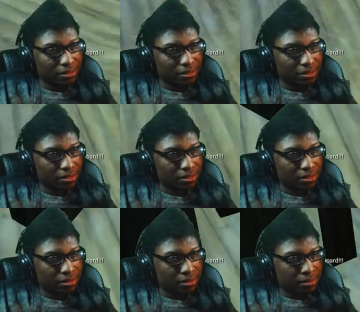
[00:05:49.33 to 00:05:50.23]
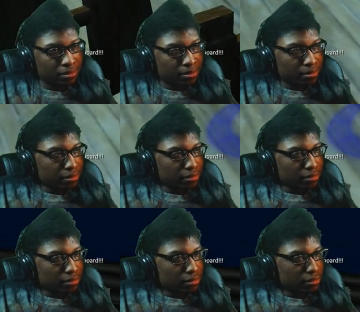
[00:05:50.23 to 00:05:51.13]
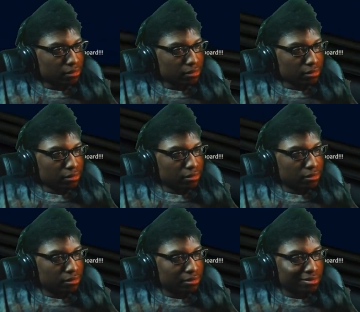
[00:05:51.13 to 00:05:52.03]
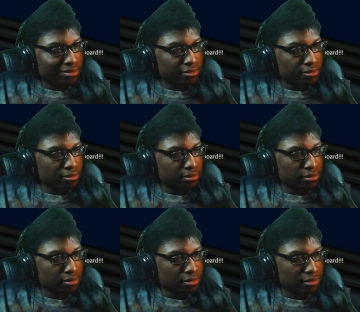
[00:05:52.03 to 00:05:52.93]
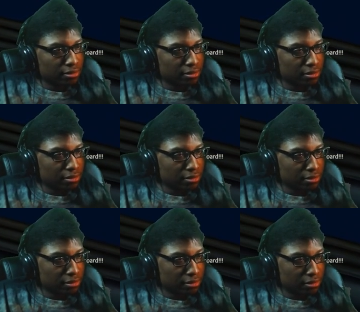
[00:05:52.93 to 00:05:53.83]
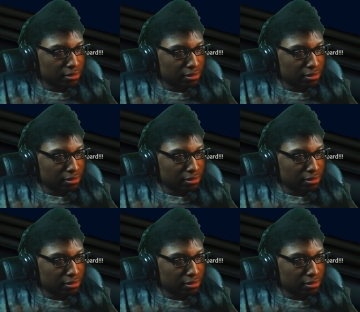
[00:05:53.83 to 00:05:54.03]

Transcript: (no one is talking)